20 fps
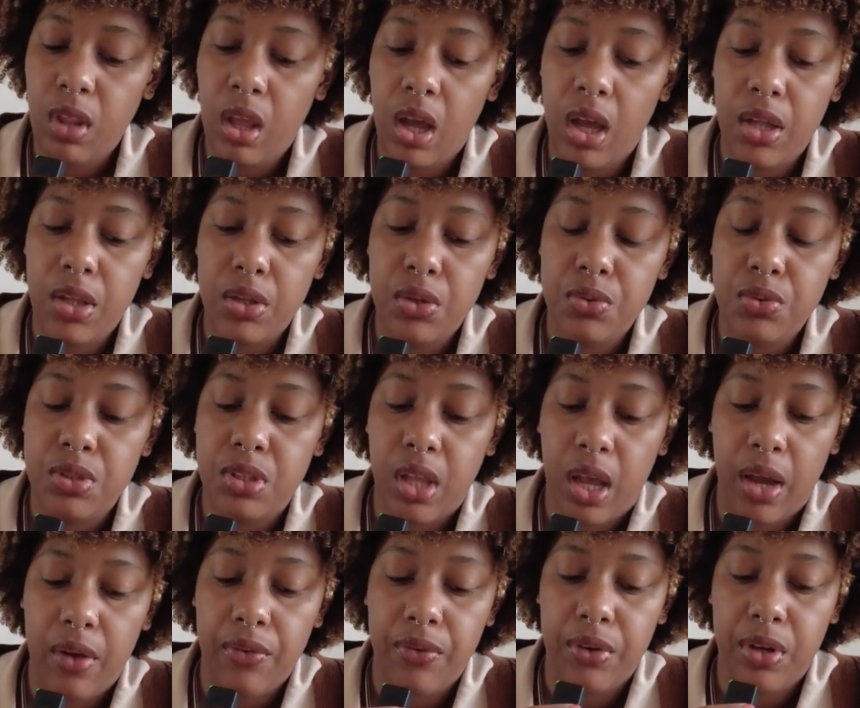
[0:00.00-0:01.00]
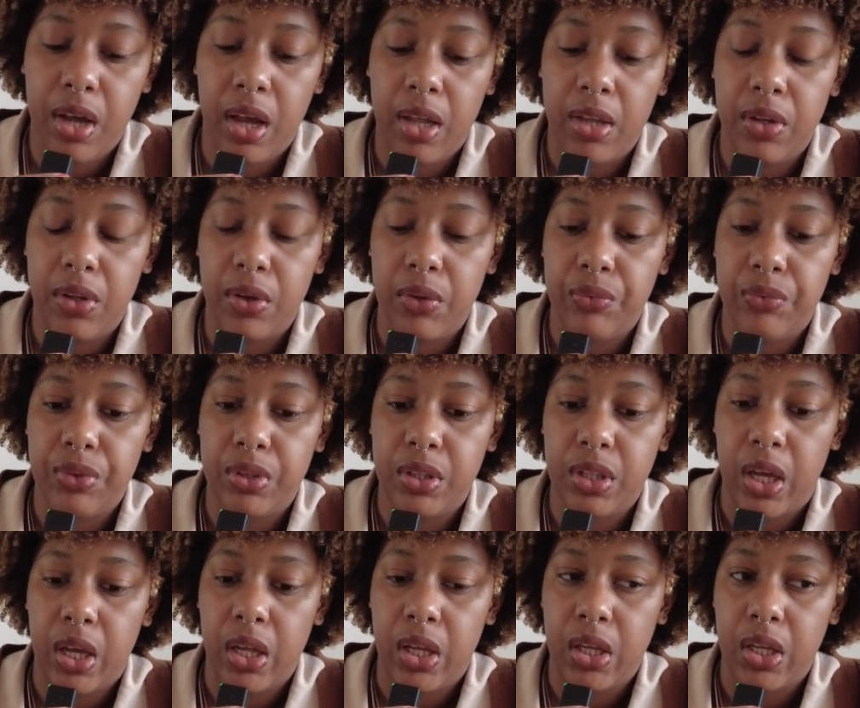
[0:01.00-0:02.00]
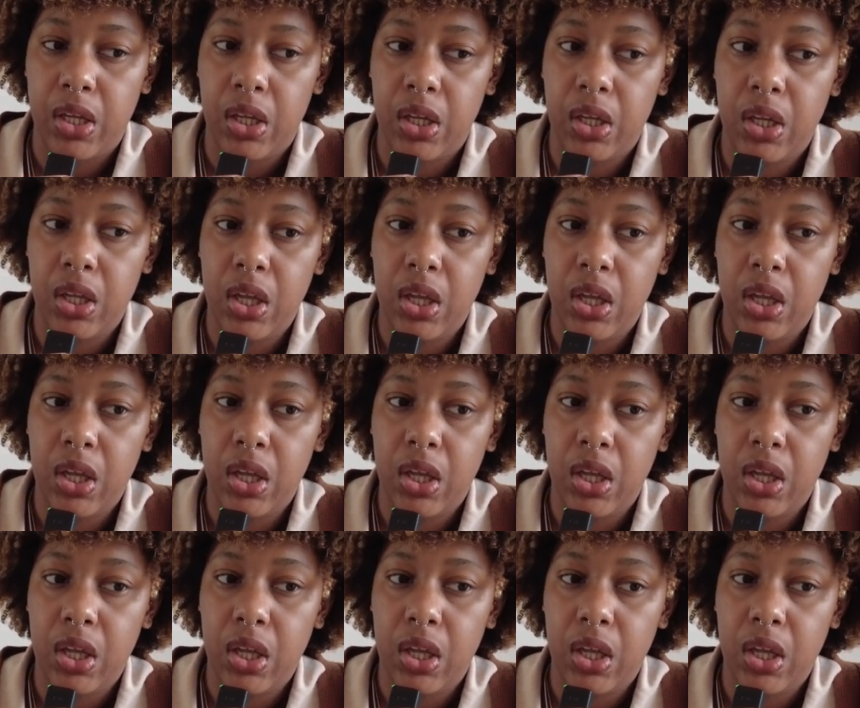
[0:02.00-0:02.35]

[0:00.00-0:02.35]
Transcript: I use that for kind of like